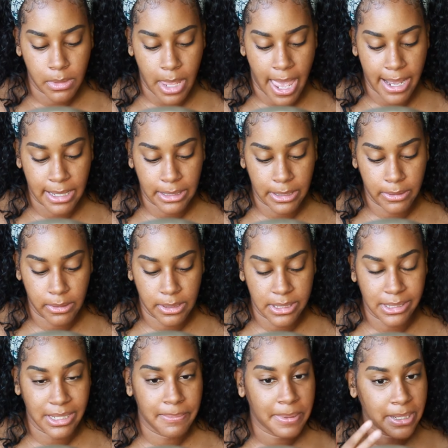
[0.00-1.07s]
I could literally
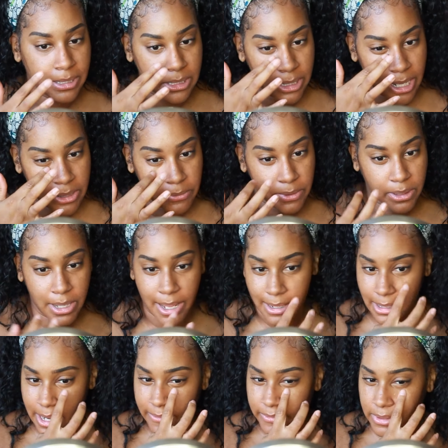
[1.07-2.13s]
sleep in until like 3 o'clock
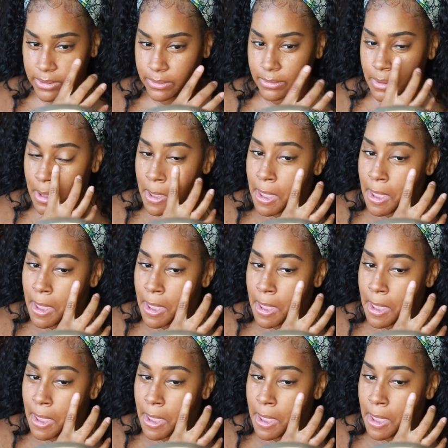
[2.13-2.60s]
in the afternoon.